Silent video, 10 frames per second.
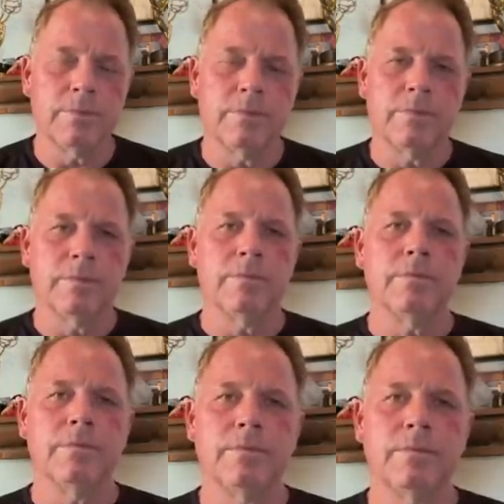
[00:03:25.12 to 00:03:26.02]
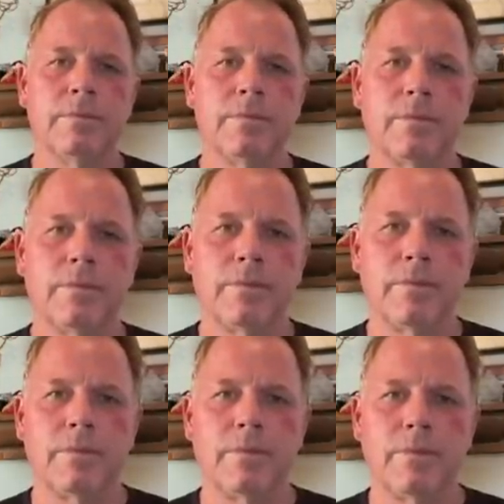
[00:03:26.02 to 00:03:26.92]

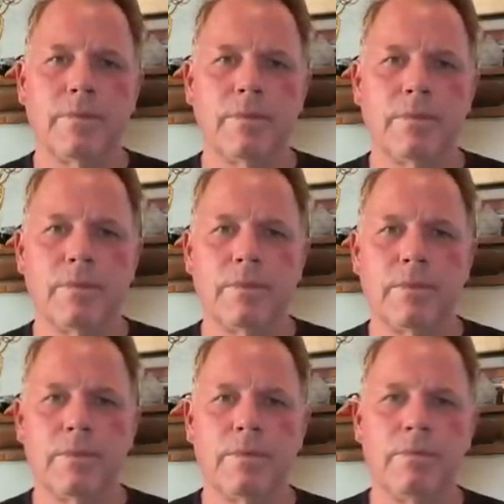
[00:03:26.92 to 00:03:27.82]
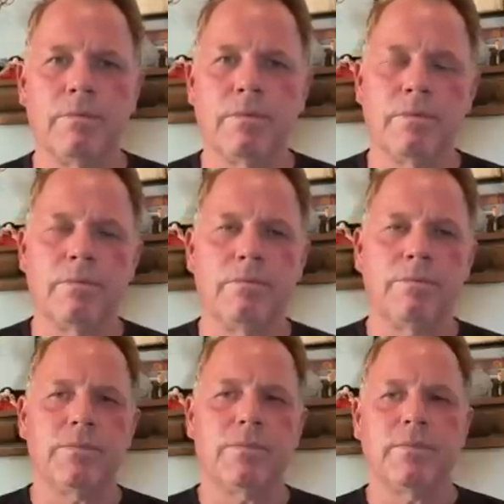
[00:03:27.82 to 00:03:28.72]

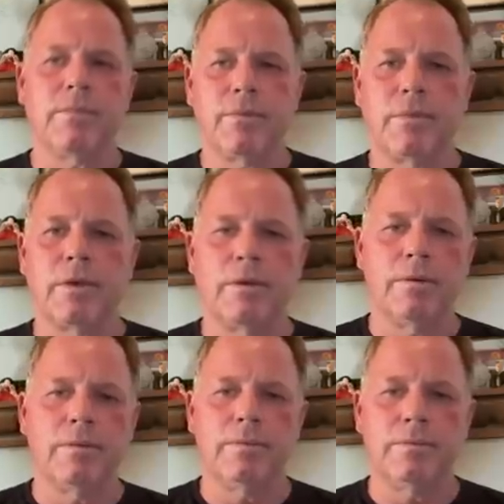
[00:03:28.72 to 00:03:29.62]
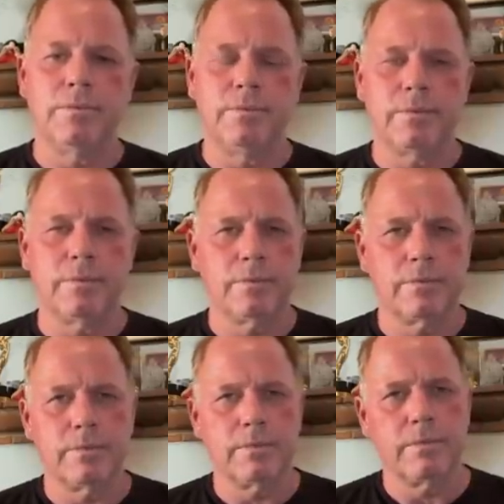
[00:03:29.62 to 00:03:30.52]

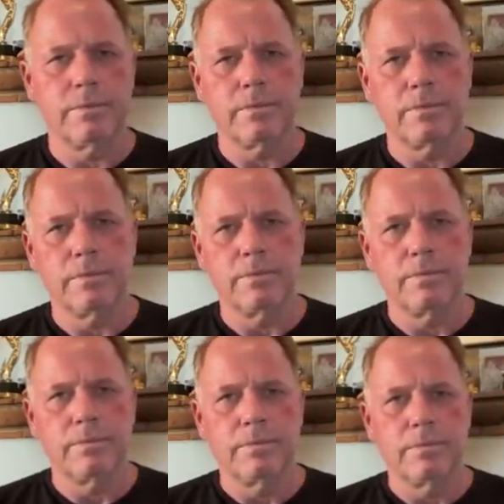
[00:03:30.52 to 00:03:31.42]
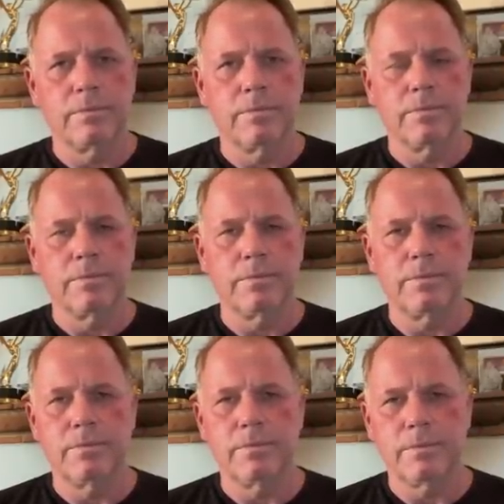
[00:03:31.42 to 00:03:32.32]

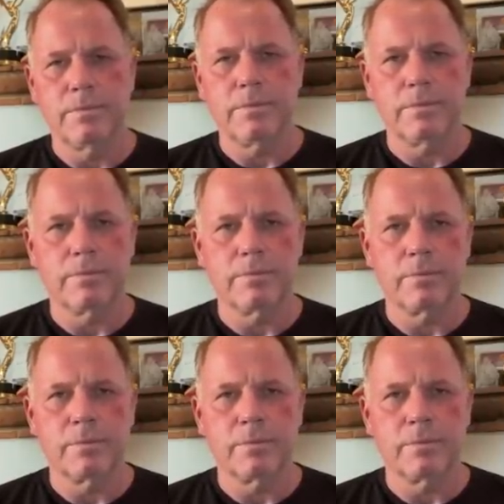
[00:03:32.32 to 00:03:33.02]
No words are spoken by the person on screen.